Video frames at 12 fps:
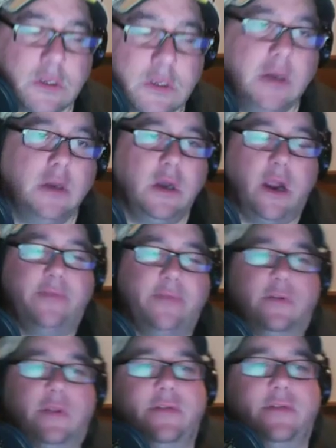All right, so
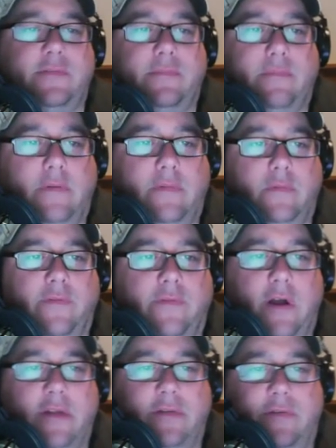let's move
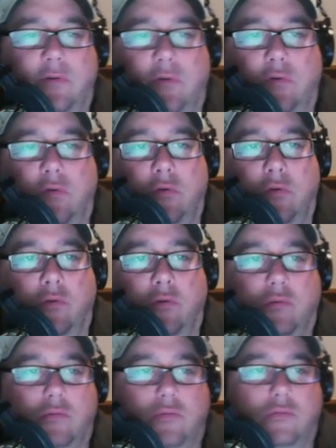on to
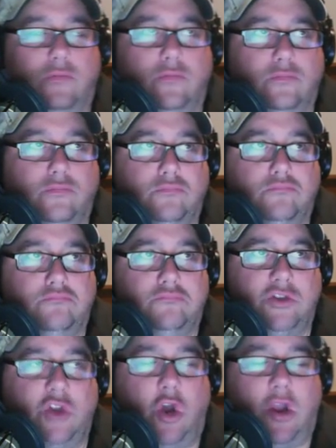
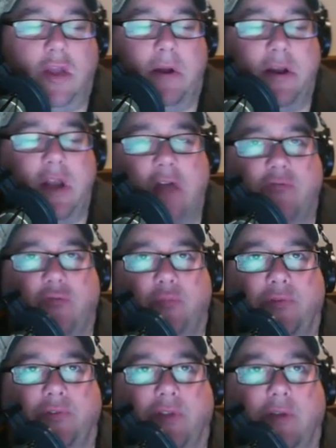talking about non-Drupal
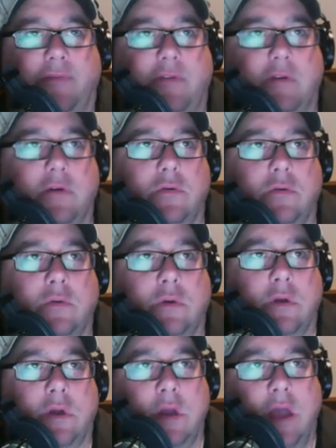stuff. So,
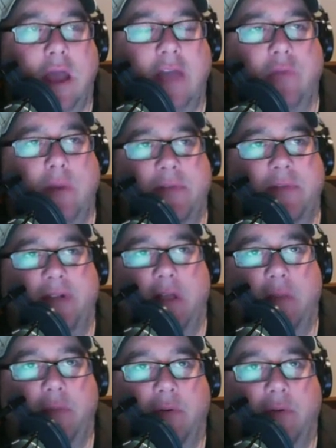as web
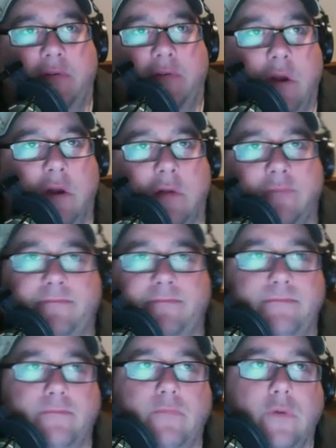developers, we're
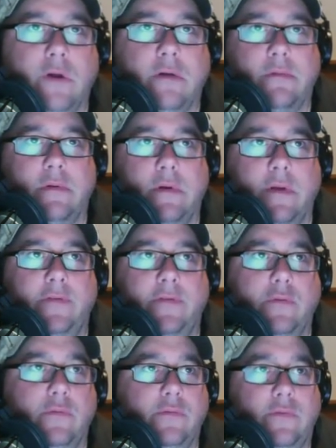
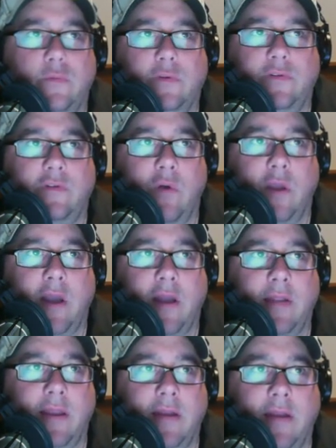attuned to what's going on in
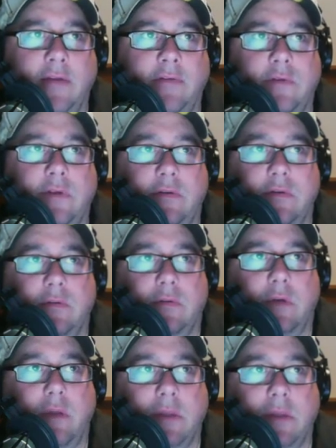the industry too. I
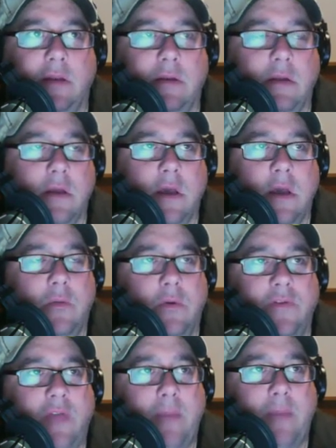mean, what's
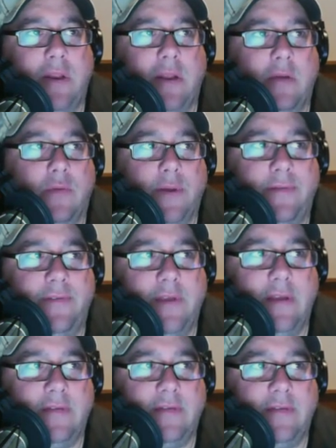happening with
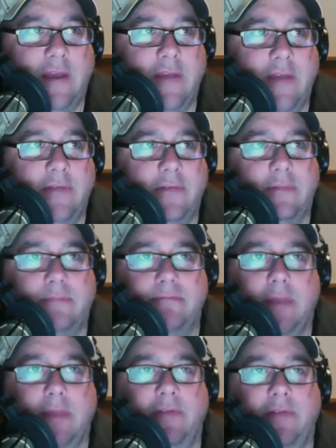CSS,
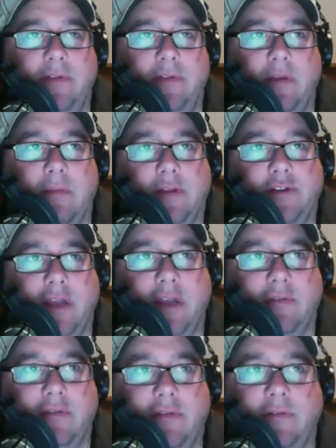HTML changes
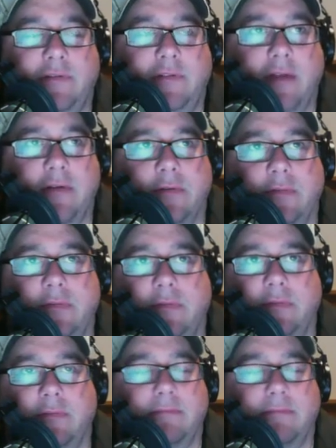and standards, and